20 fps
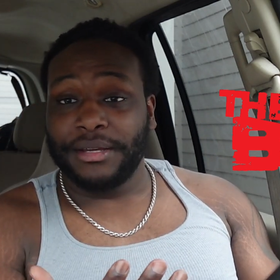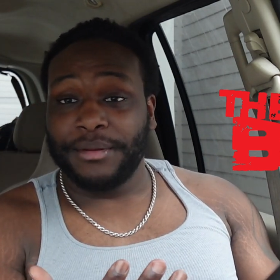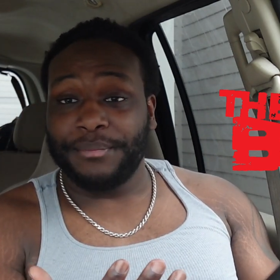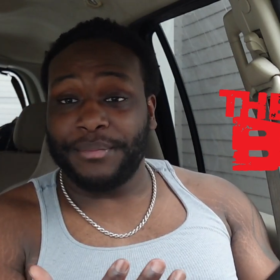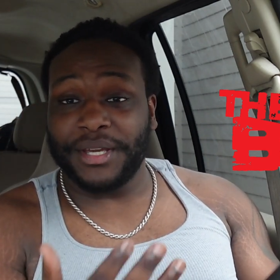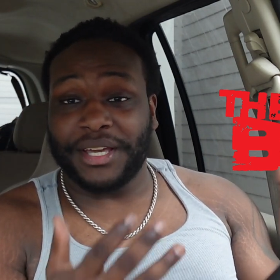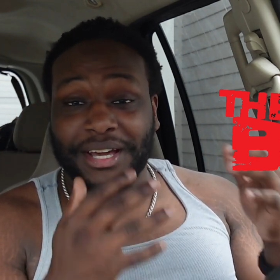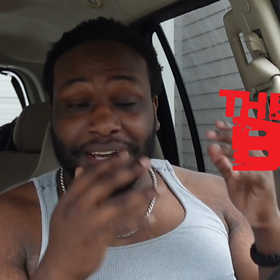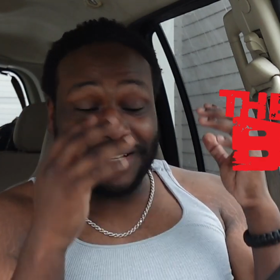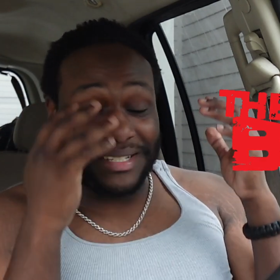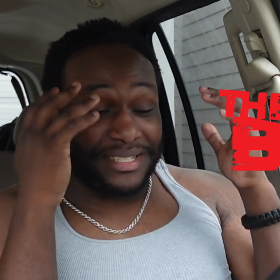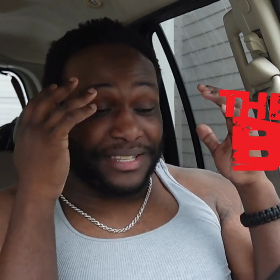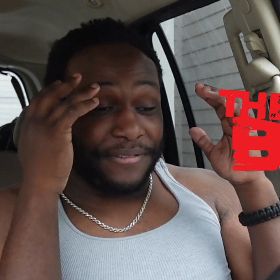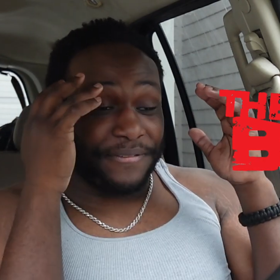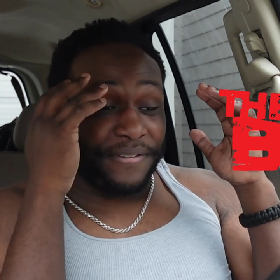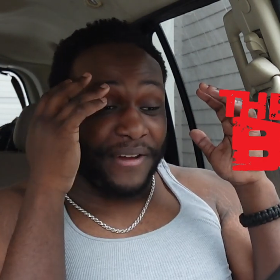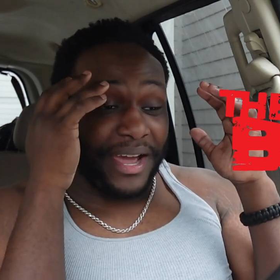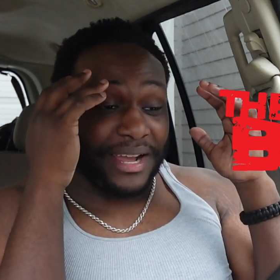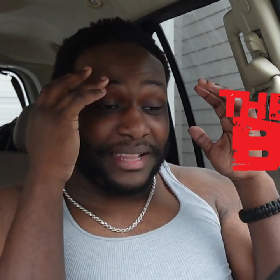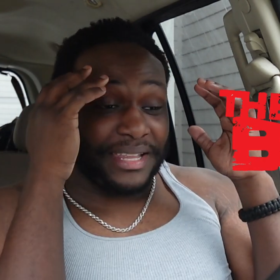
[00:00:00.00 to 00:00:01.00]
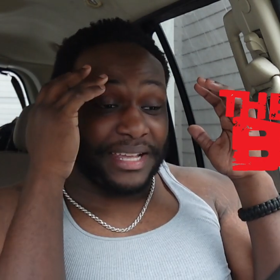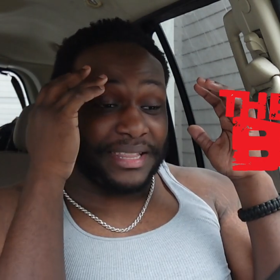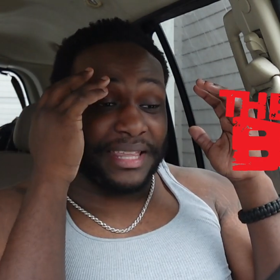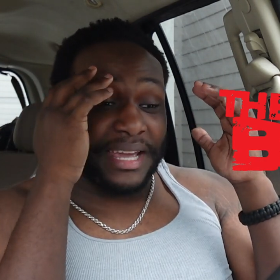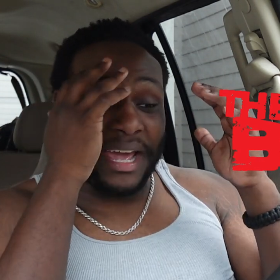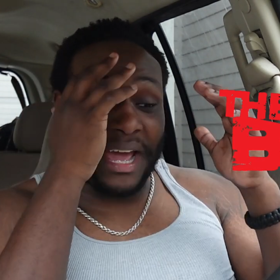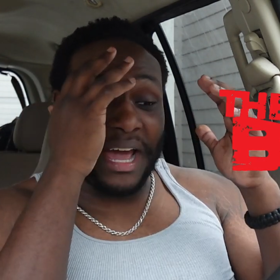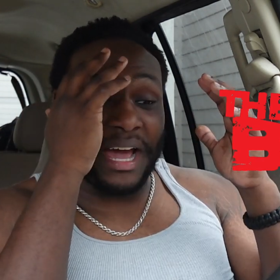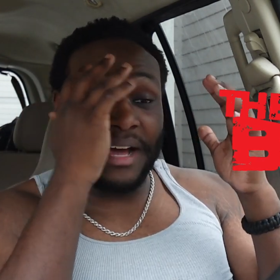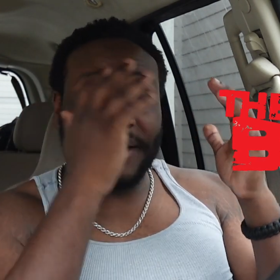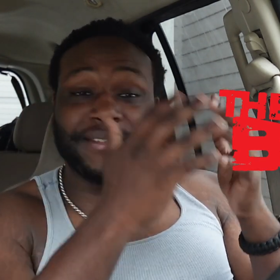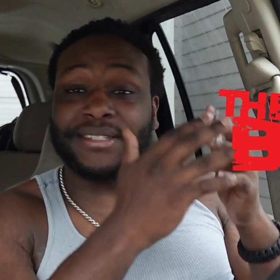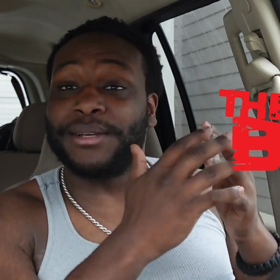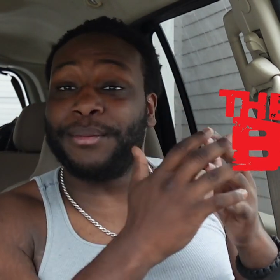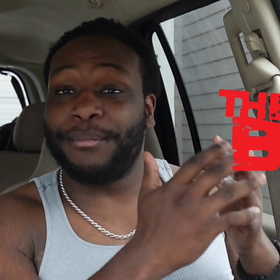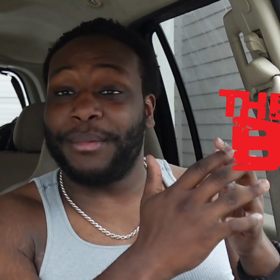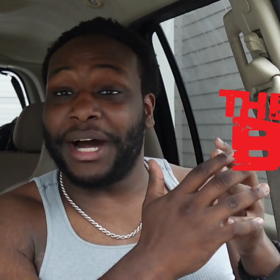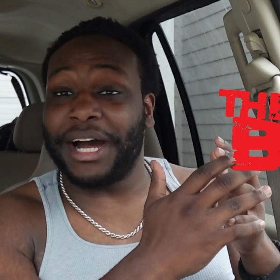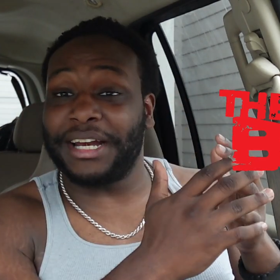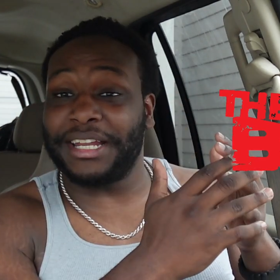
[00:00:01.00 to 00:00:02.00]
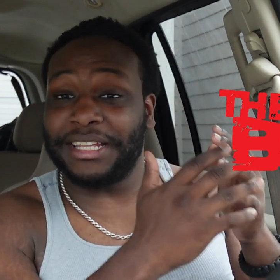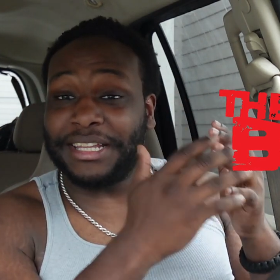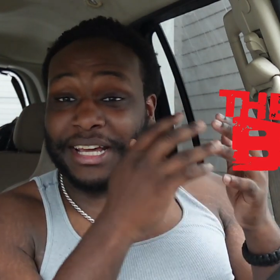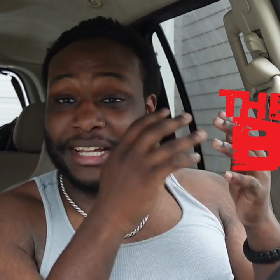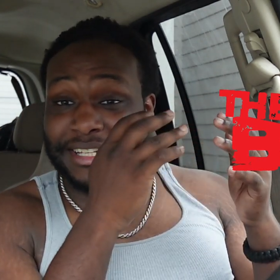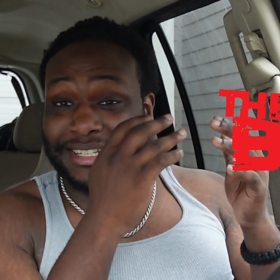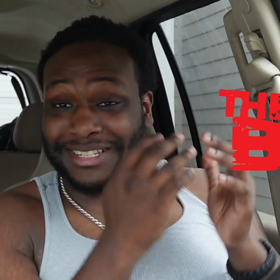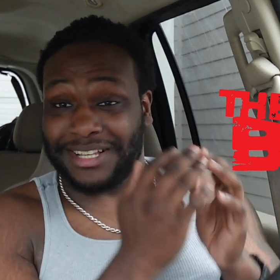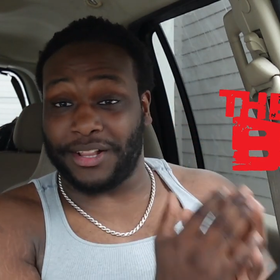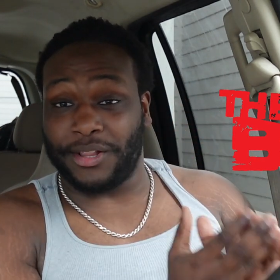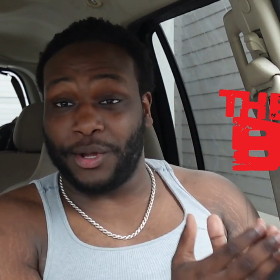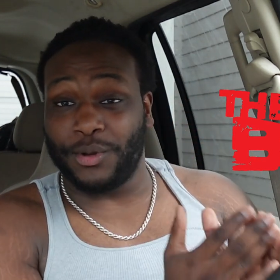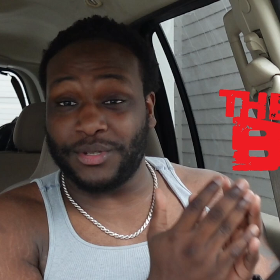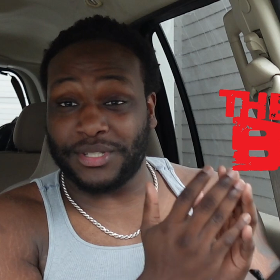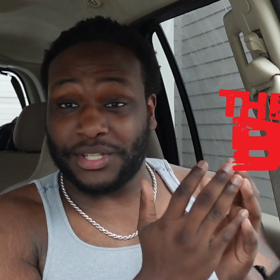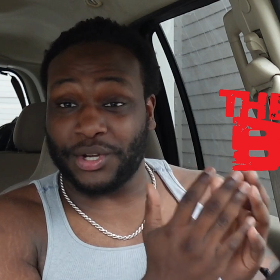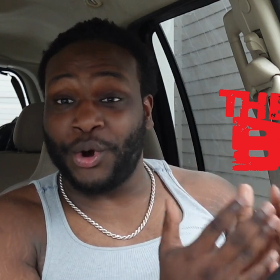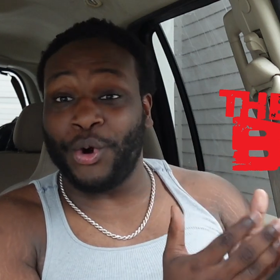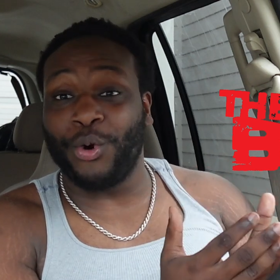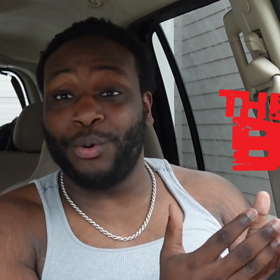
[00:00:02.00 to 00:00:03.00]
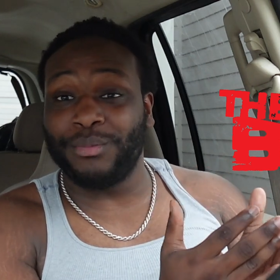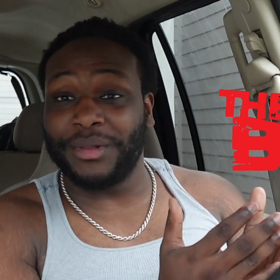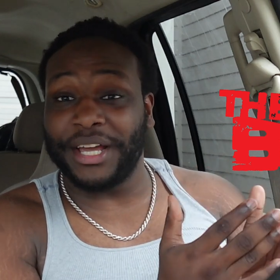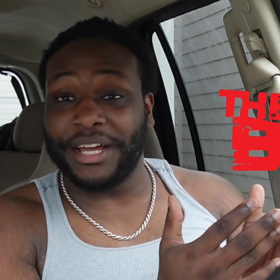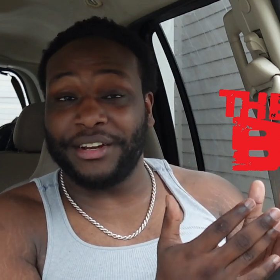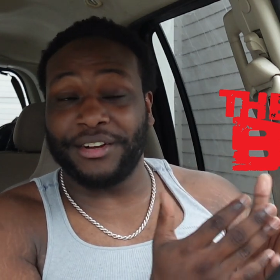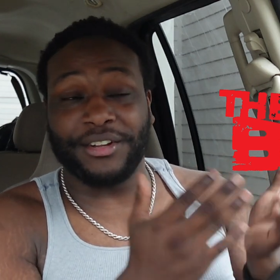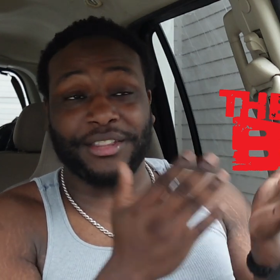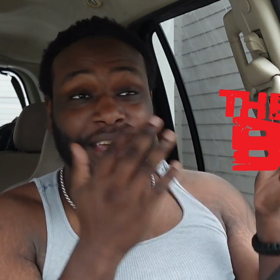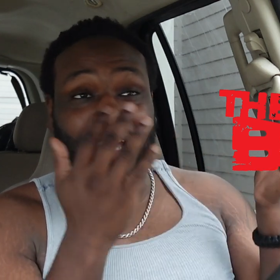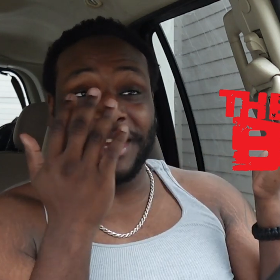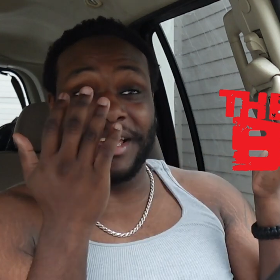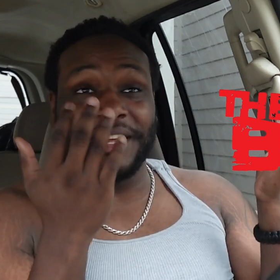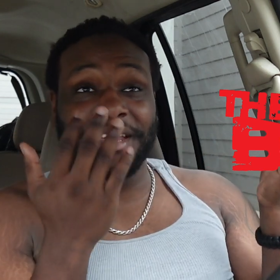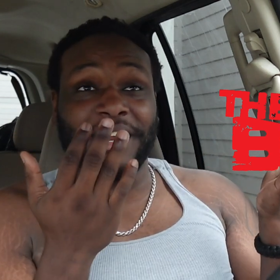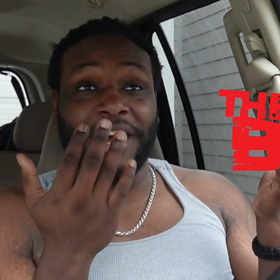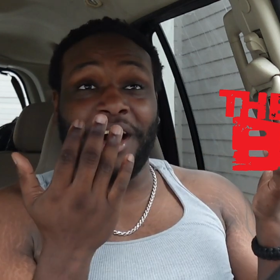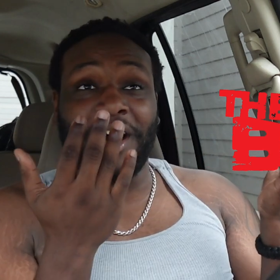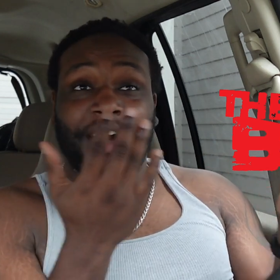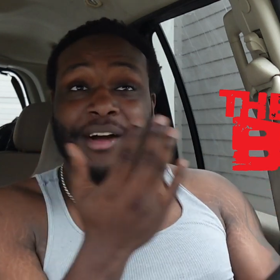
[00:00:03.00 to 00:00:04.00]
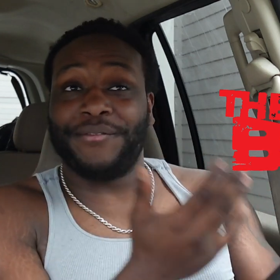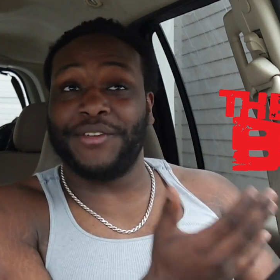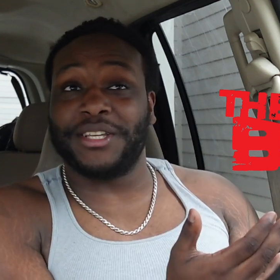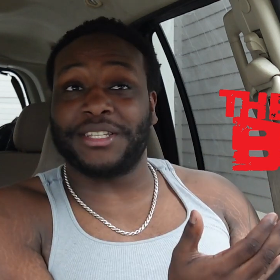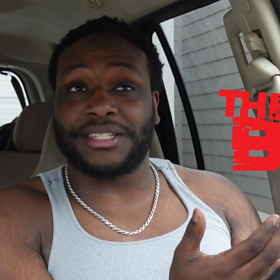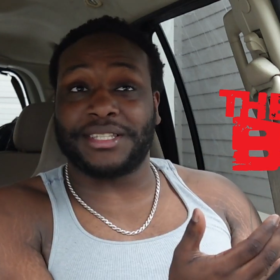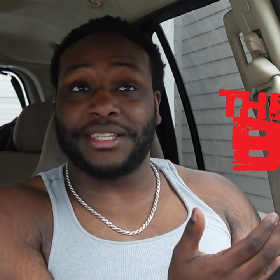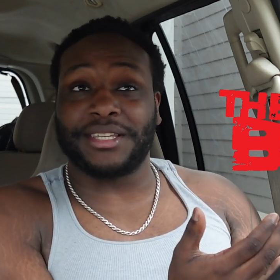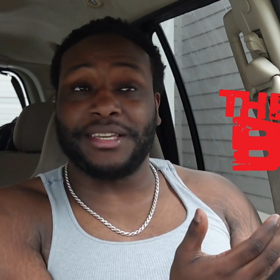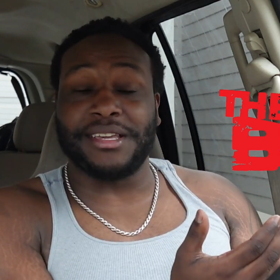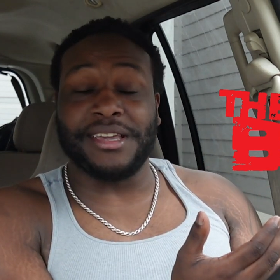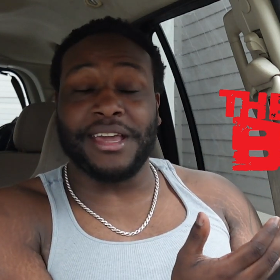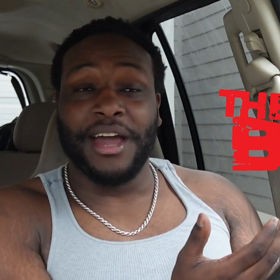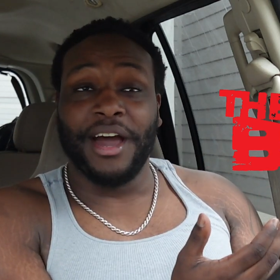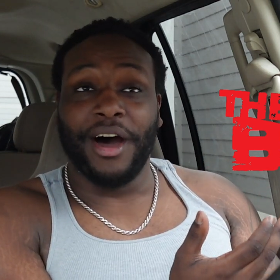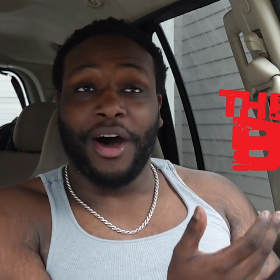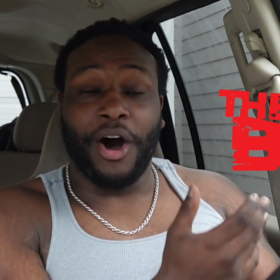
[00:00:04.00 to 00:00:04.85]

because the fact that they have somebody that is close to Homelander that could obviously